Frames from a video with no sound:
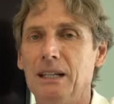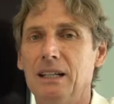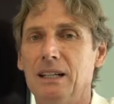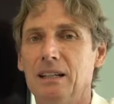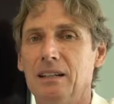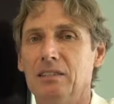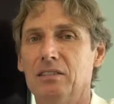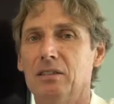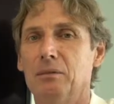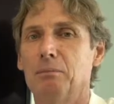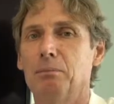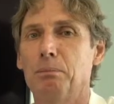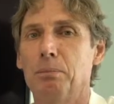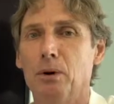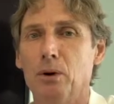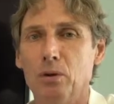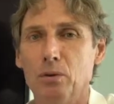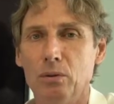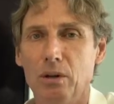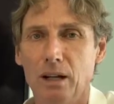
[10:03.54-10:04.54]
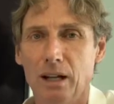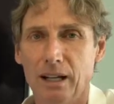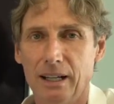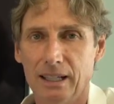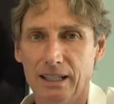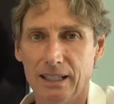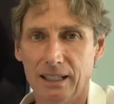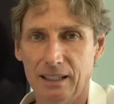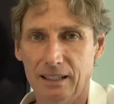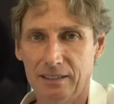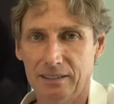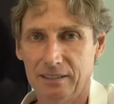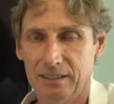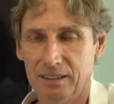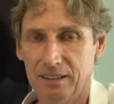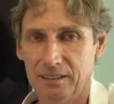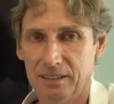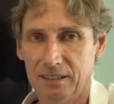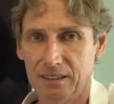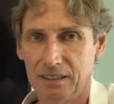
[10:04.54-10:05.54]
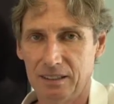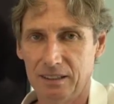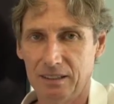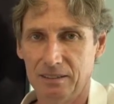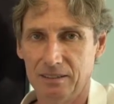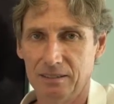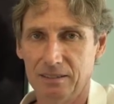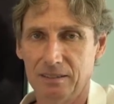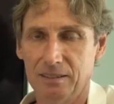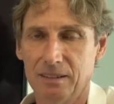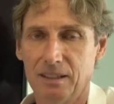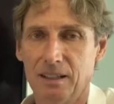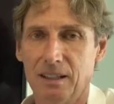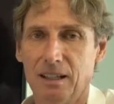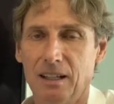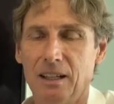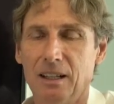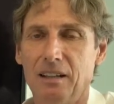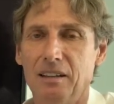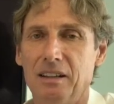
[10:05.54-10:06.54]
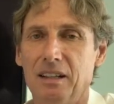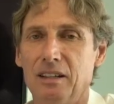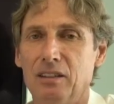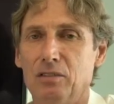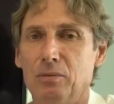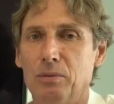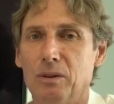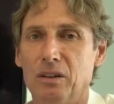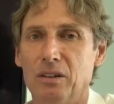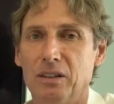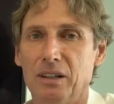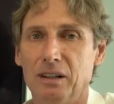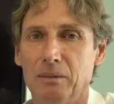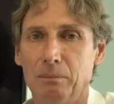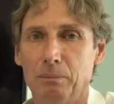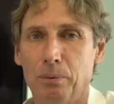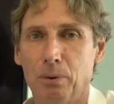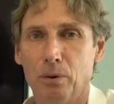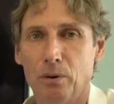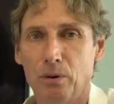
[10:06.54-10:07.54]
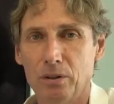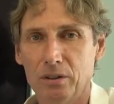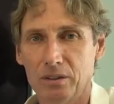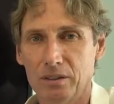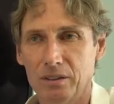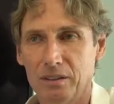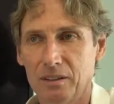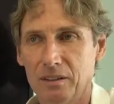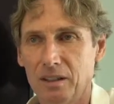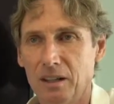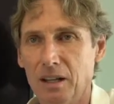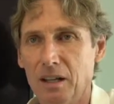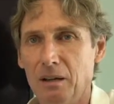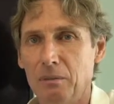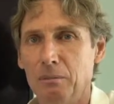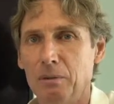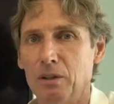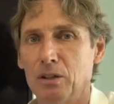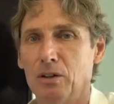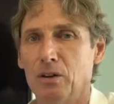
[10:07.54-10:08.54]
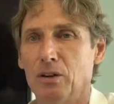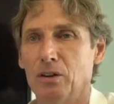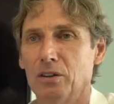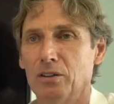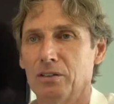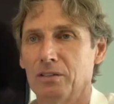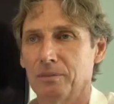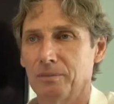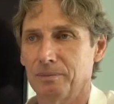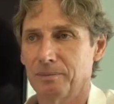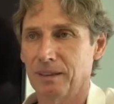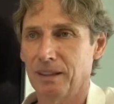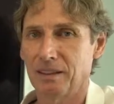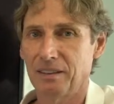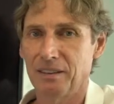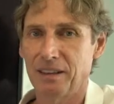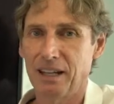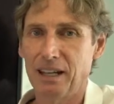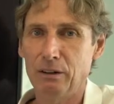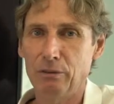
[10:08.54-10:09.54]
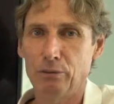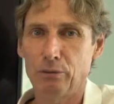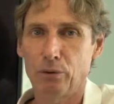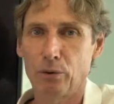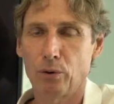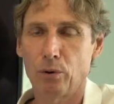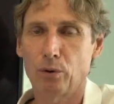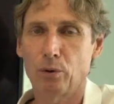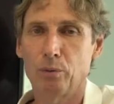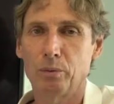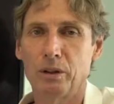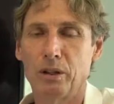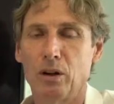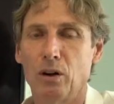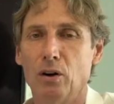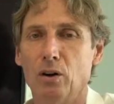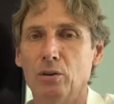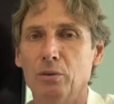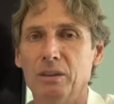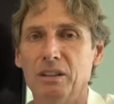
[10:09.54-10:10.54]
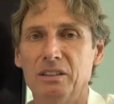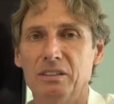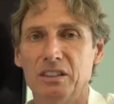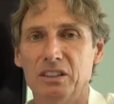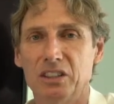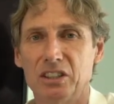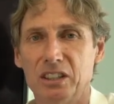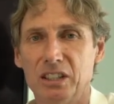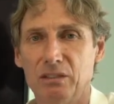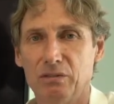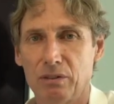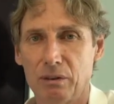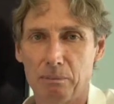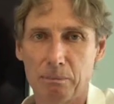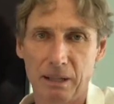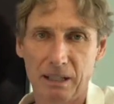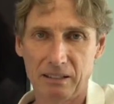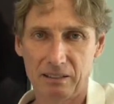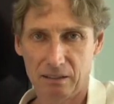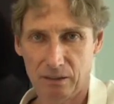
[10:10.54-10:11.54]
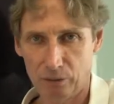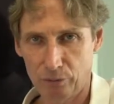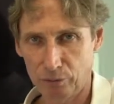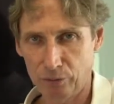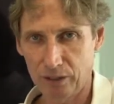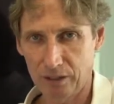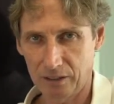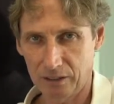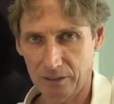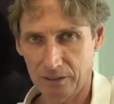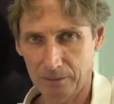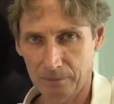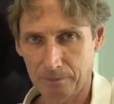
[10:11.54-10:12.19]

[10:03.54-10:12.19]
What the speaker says: has a bone-like elasticity. That's very important because therefore we always achieve a passive fit,